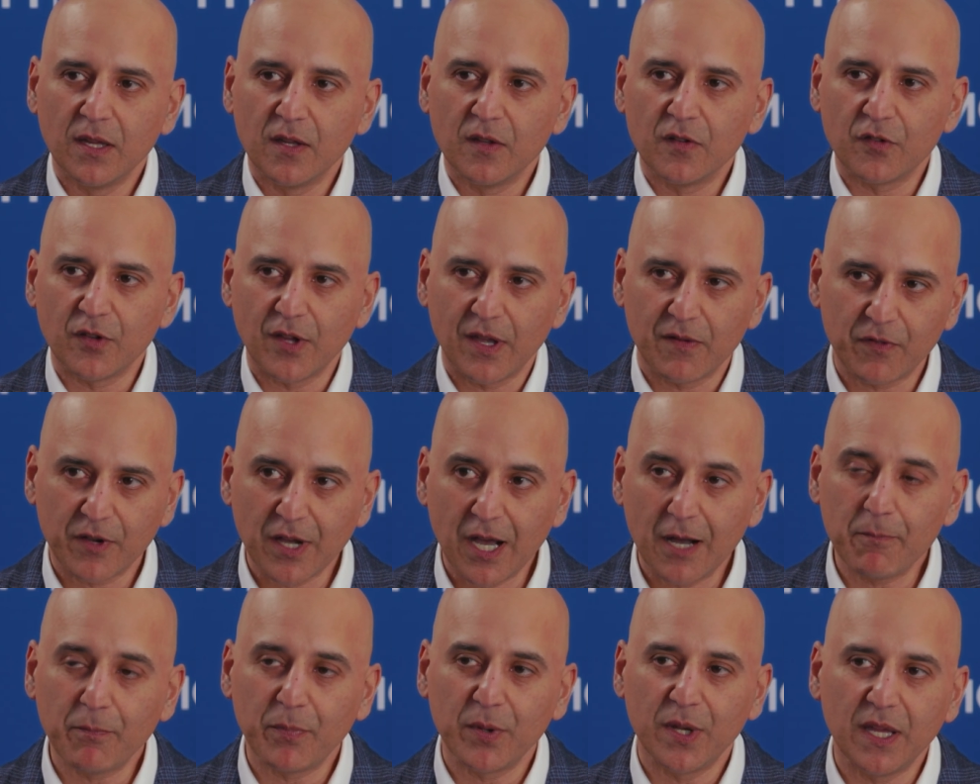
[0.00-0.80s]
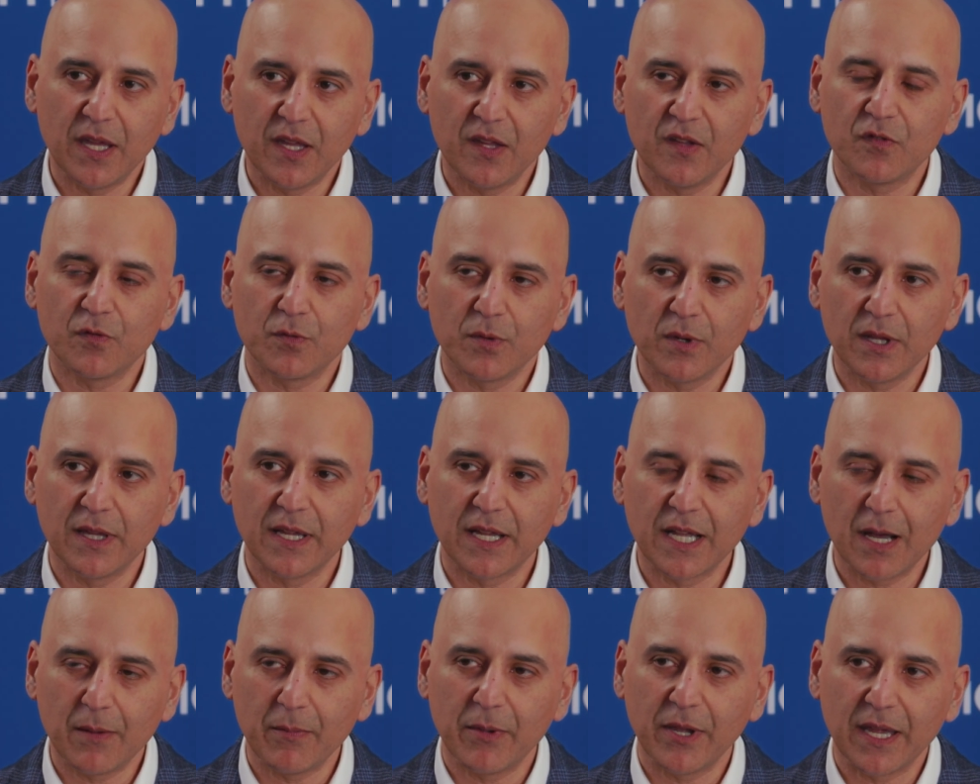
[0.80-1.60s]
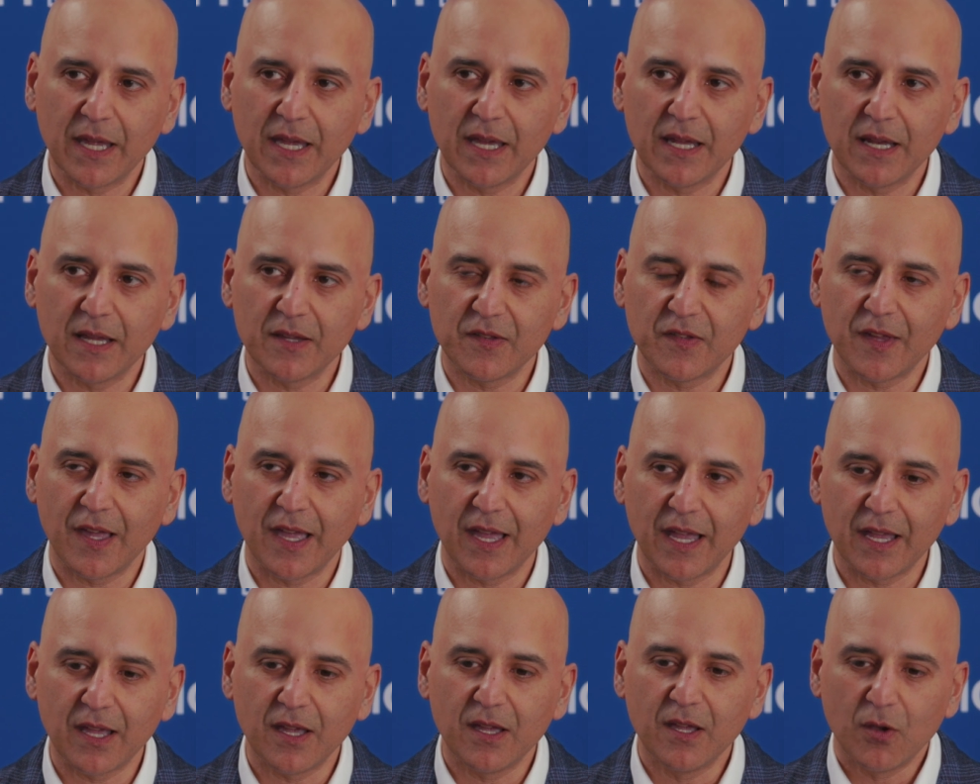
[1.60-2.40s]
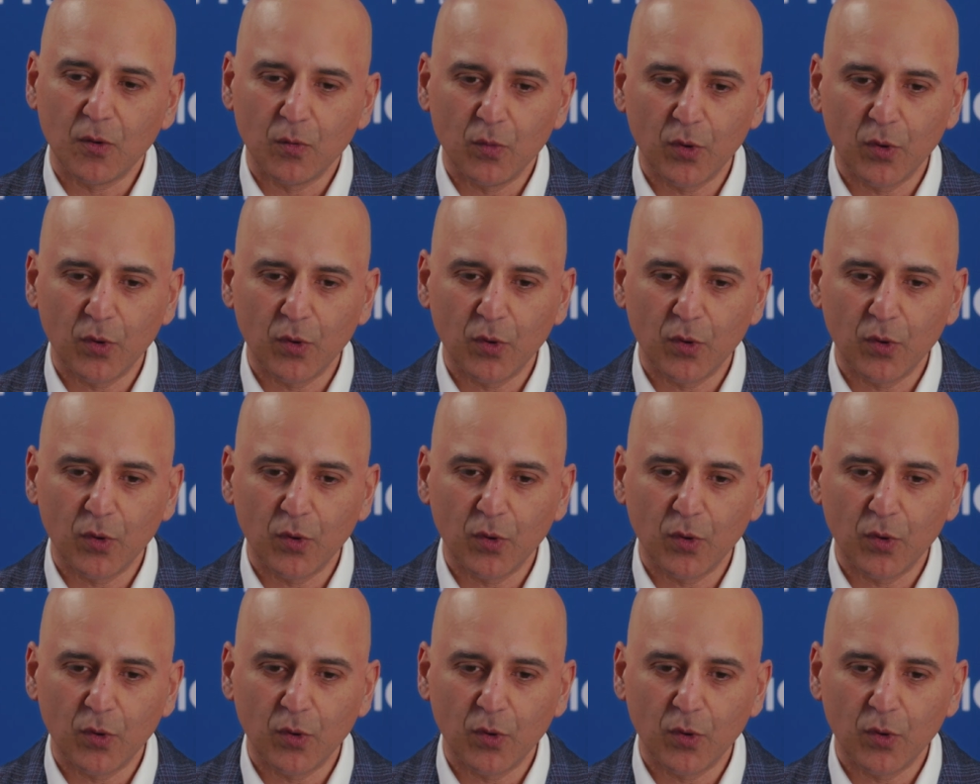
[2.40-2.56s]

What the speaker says: So you have companies really coming in and saying,